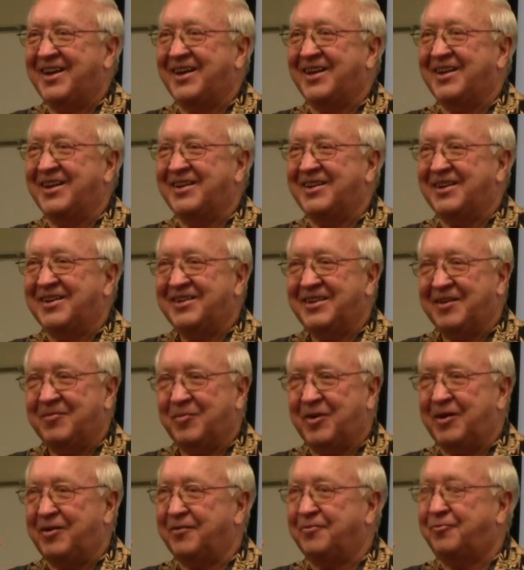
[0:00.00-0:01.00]
And
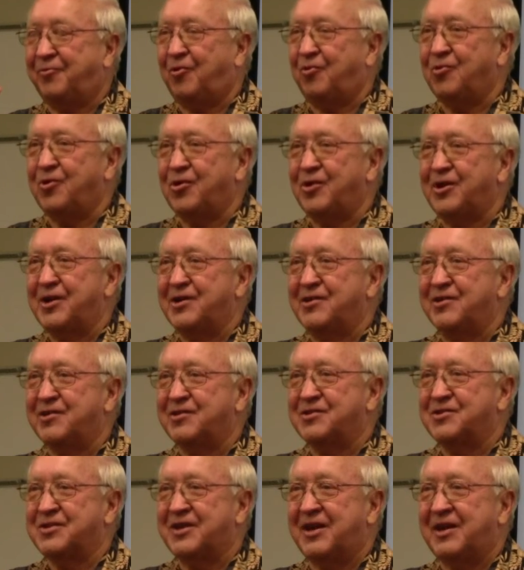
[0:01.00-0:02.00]
about 4
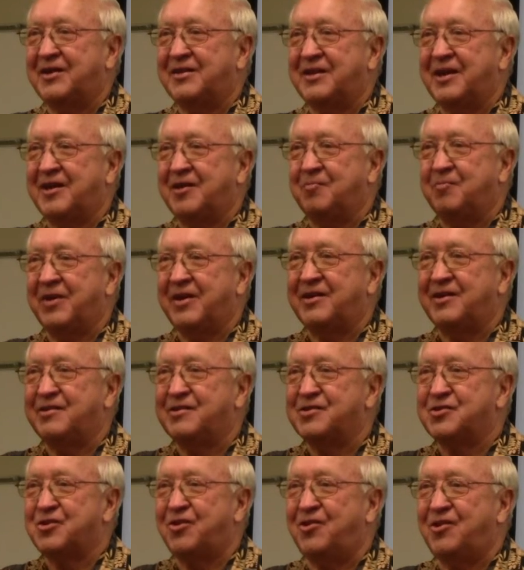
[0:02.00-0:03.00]
years, that
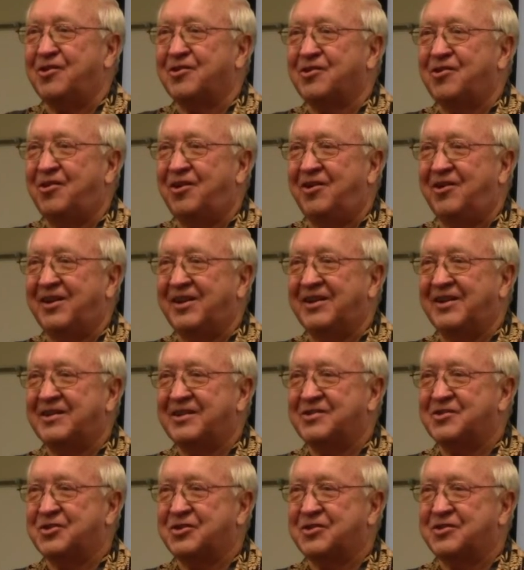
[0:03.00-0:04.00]
metal is all gone.
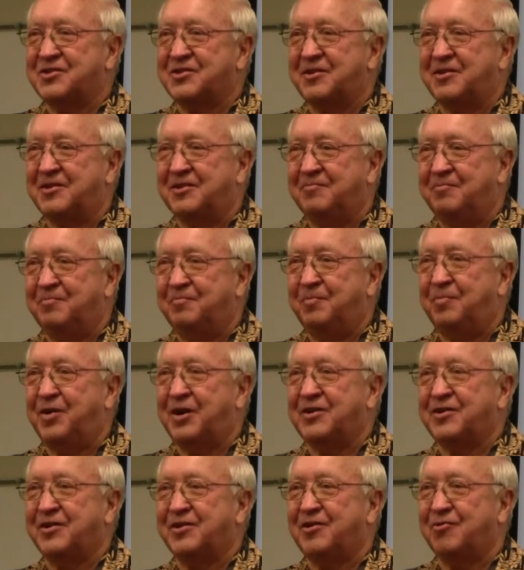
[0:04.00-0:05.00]
It's just a
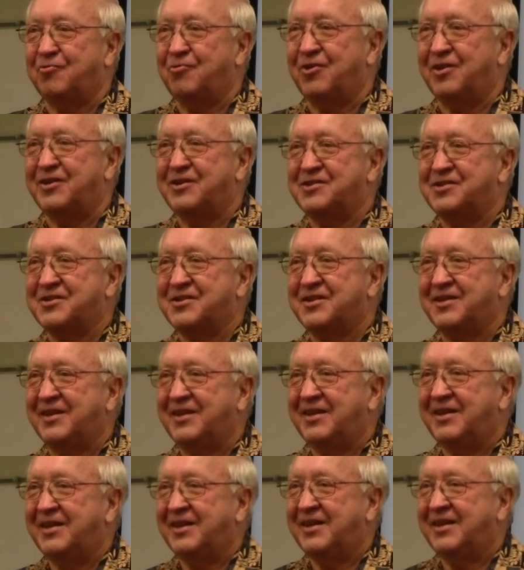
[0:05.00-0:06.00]
bucket of rust.
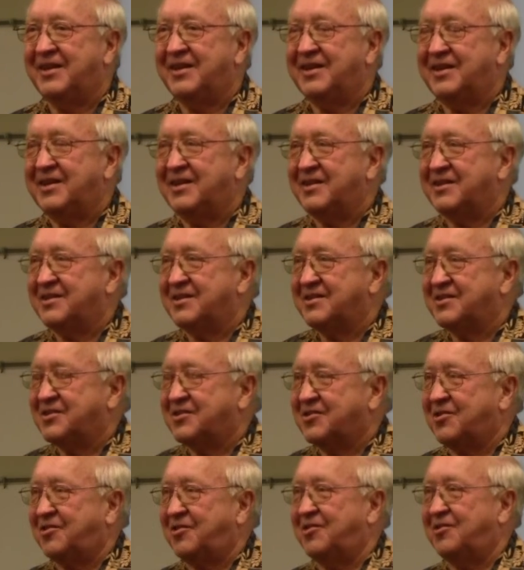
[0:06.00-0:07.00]

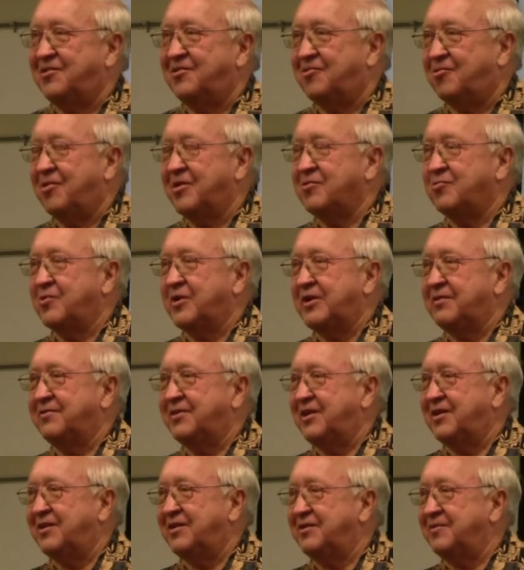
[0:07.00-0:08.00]
So what
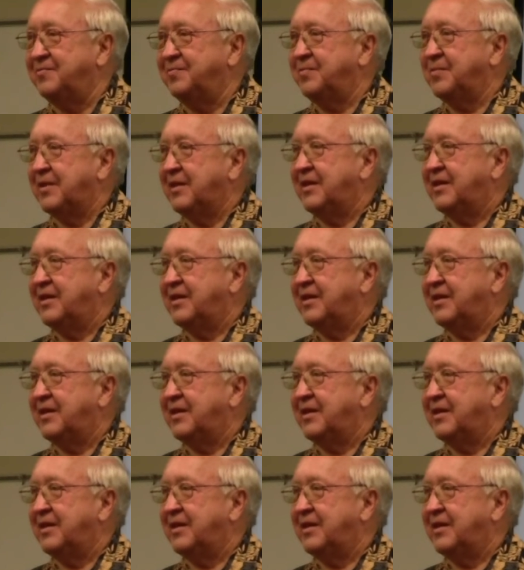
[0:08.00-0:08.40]
we've done